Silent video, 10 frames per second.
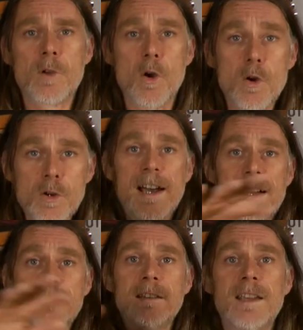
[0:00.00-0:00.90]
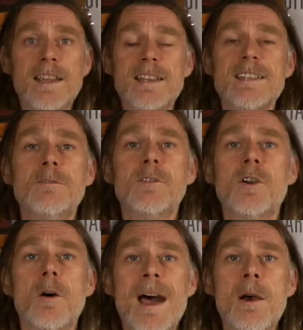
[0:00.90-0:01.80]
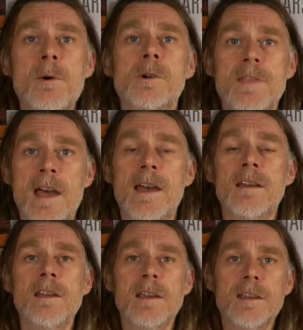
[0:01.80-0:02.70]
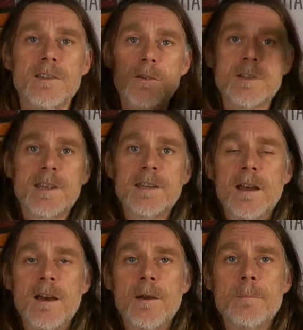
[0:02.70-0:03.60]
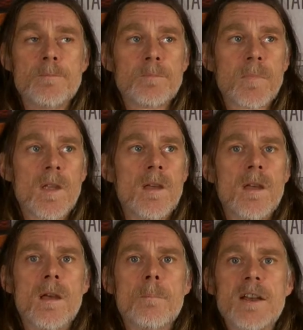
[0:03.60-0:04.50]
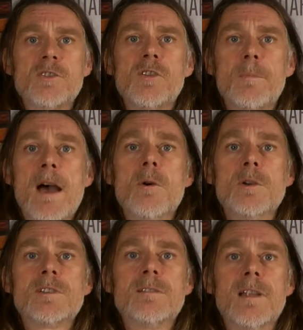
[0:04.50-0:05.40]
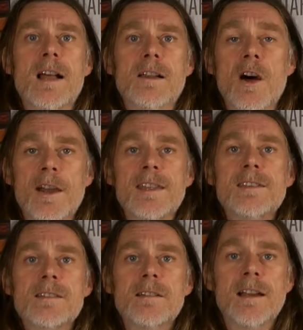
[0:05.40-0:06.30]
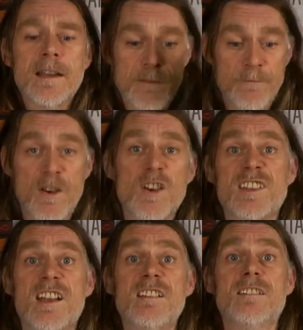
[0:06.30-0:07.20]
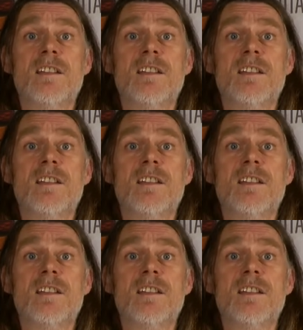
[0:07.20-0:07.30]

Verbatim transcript: corner. He hasn't even got power in there. He's using battery-powered lights and an inverter,